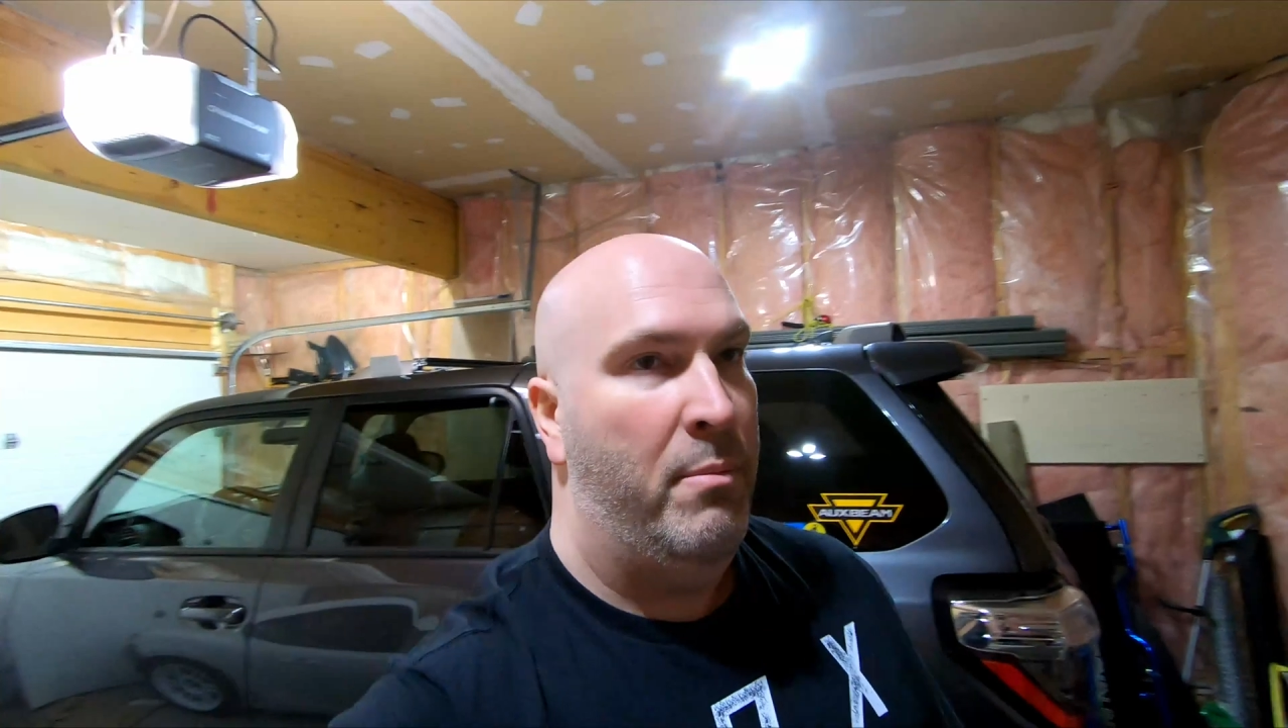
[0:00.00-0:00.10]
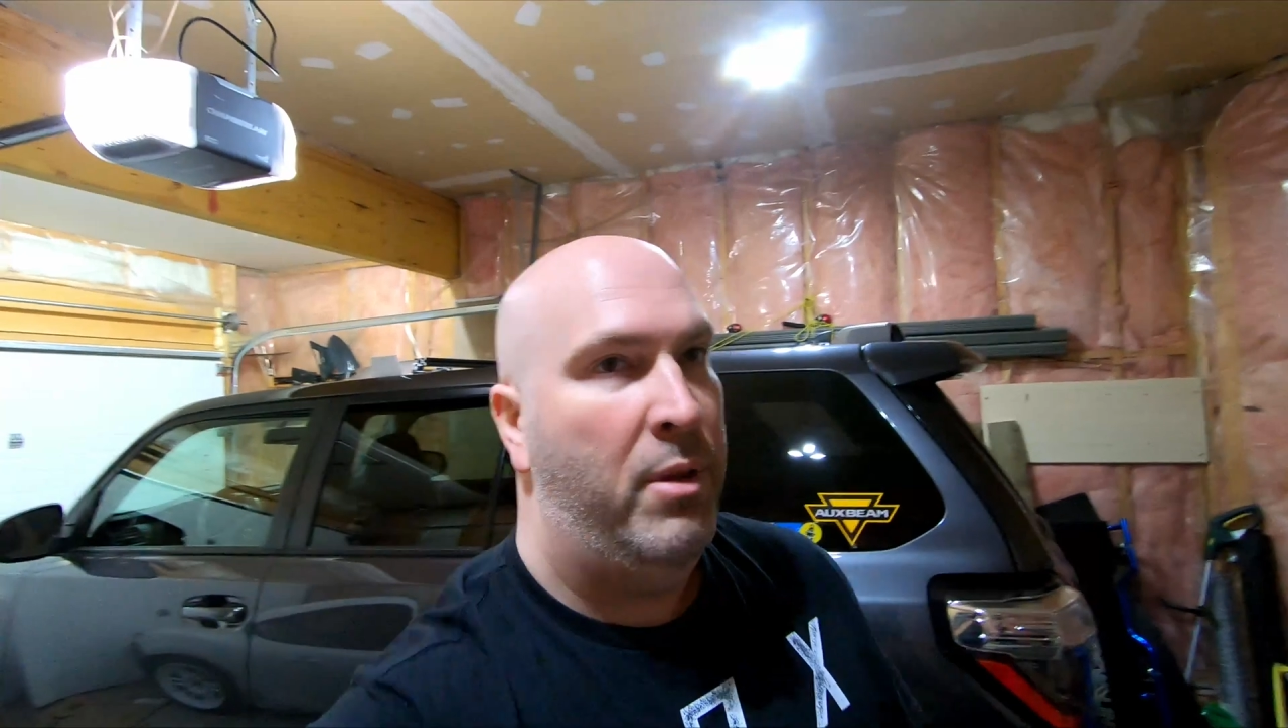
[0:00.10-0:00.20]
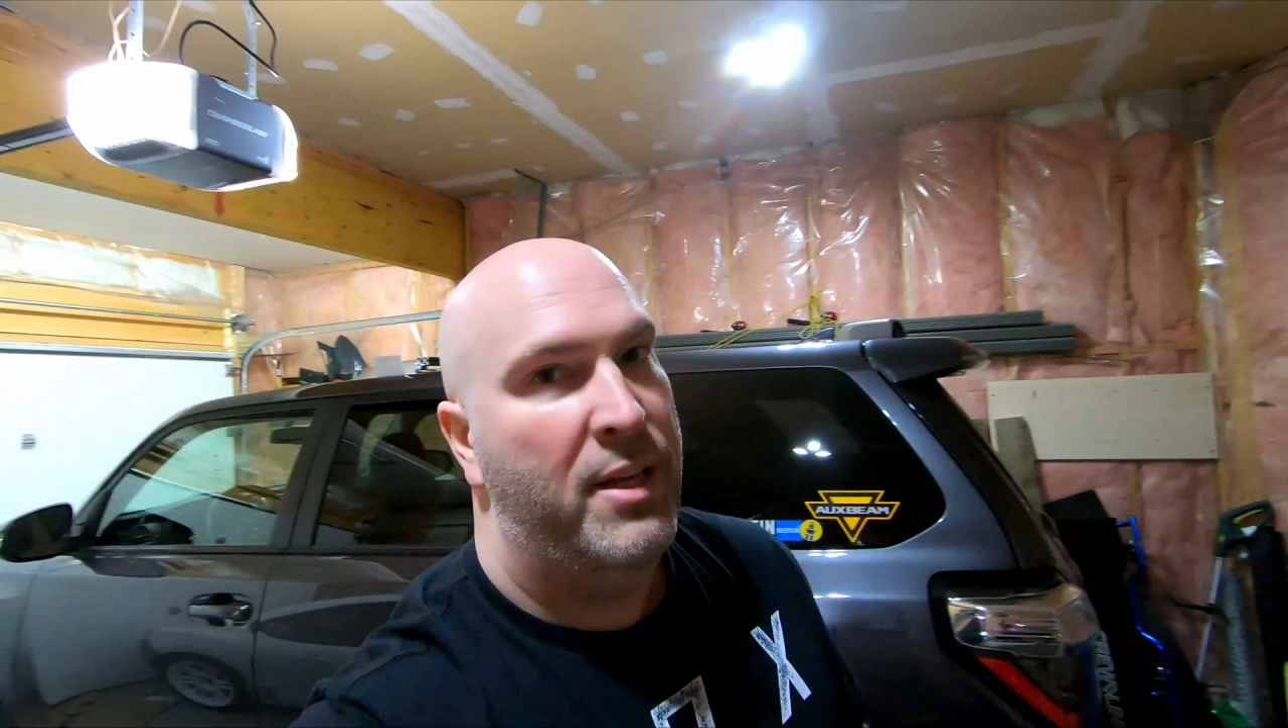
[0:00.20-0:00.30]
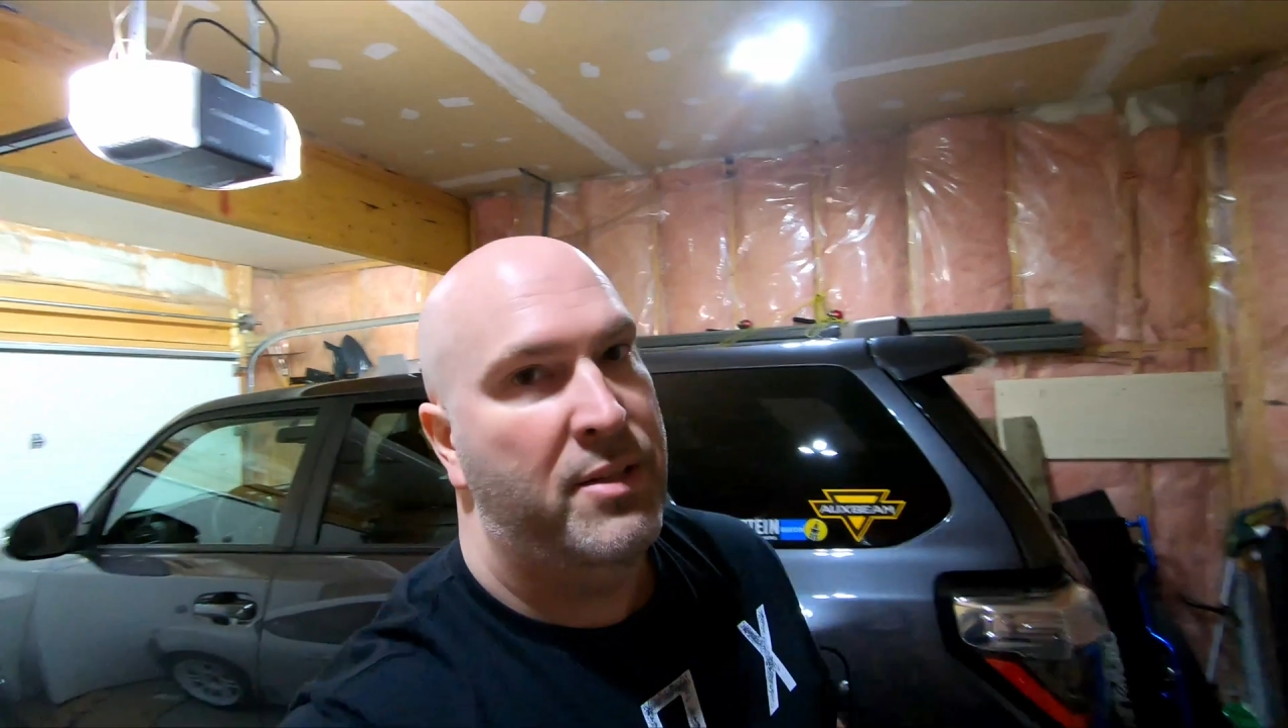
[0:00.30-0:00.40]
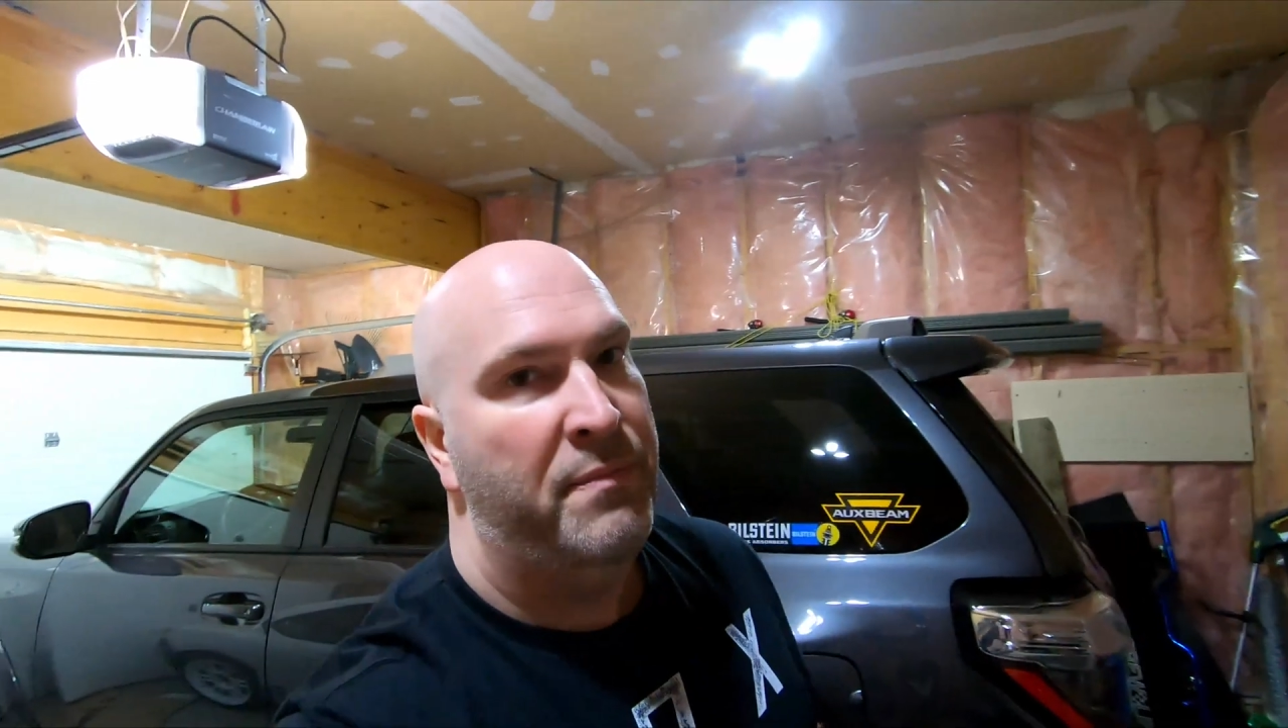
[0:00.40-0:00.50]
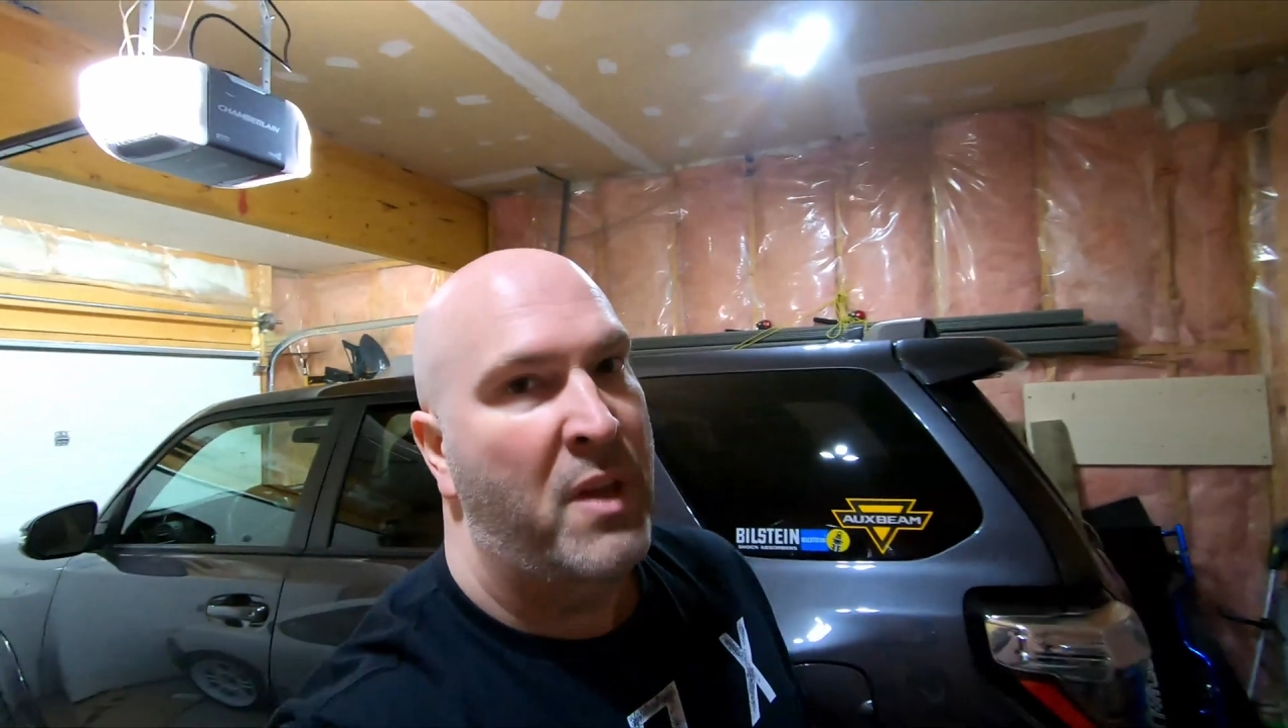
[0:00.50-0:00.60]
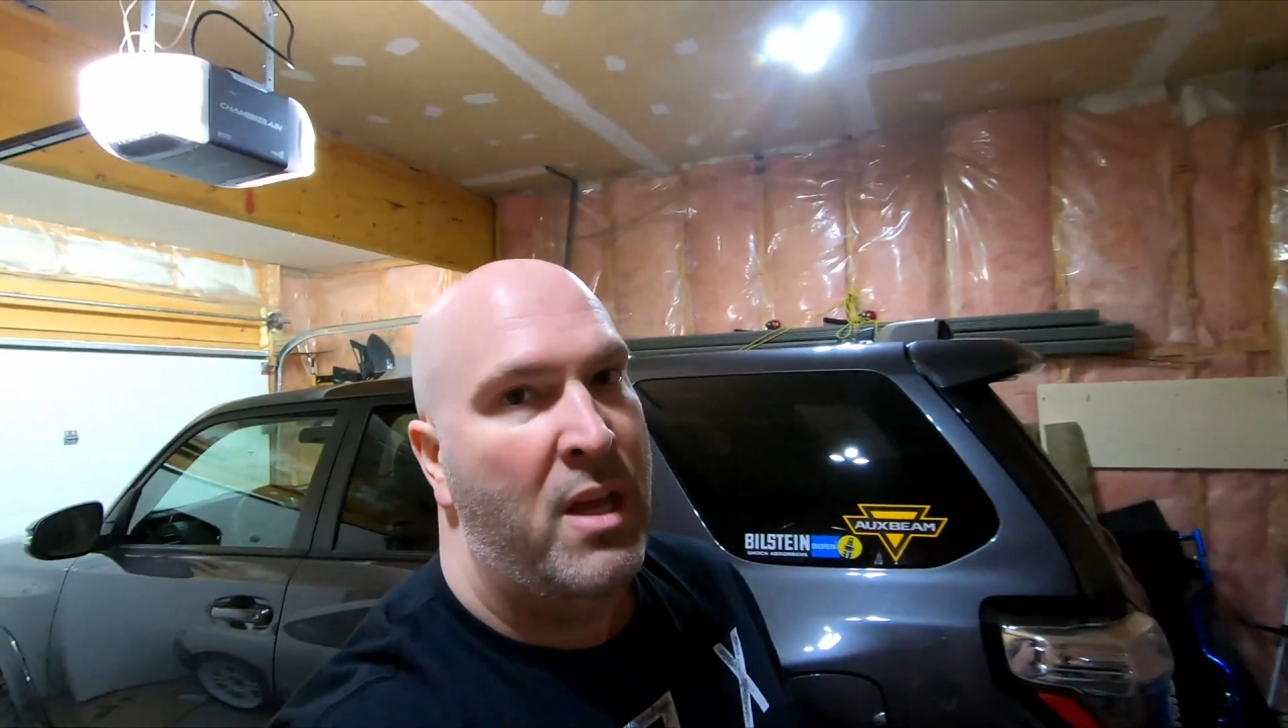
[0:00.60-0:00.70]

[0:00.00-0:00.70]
plus,